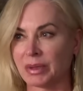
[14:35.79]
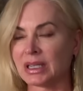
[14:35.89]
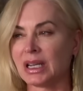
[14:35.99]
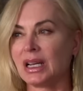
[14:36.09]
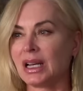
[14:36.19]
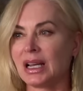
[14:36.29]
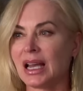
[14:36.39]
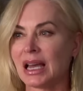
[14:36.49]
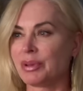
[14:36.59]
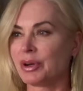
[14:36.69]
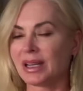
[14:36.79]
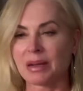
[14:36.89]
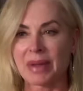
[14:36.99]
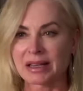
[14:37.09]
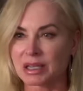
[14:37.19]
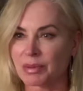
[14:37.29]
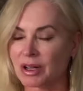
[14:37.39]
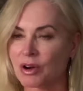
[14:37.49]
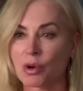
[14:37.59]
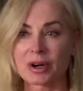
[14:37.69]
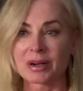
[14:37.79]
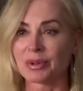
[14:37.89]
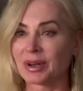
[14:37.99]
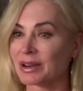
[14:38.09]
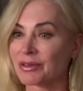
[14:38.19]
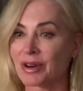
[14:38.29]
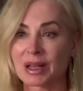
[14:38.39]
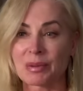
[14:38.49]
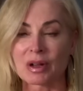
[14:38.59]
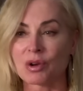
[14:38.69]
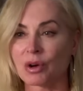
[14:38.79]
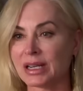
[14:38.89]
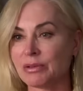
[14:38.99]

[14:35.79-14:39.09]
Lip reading: and putting in a basketball court and putting in a volleyball court.